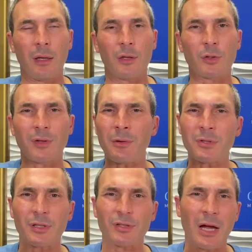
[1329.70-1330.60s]
So that
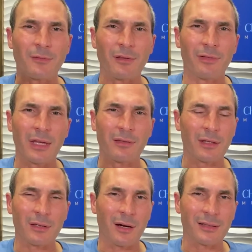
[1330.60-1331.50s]
was a sovereign thing
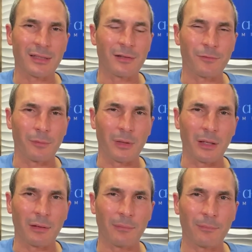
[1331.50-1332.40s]
that God did for
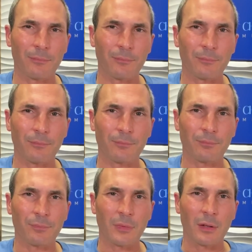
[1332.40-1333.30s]
me.
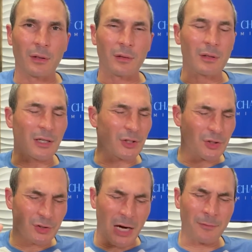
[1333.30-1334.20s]
God
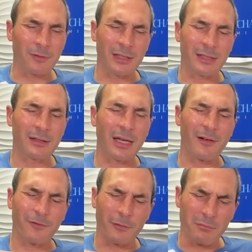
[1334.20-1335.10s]
sovereignly did
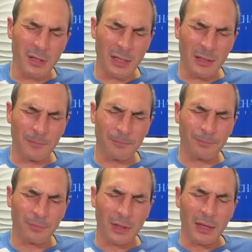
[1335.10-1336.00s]
that for me
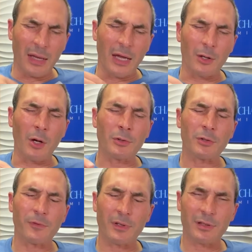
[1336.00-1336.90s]
and also
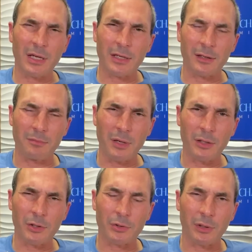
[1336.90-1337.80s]
for the sake of the
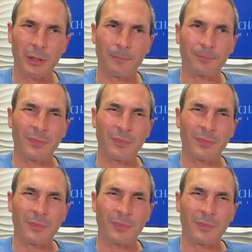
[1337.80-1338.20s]
ministry.